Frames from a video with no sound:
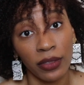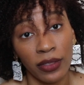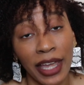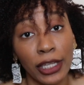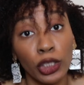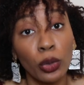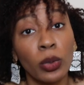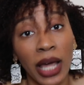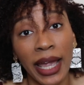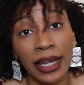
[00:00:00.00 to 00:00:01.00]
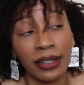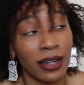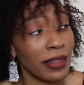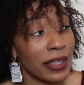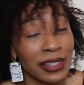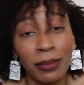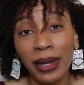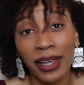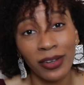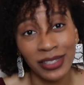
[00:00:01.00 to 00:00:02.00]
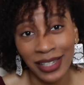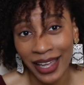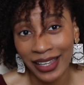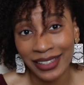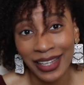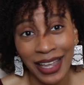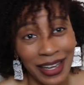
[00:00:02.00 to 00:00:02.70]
that you like, not that somebody else likes,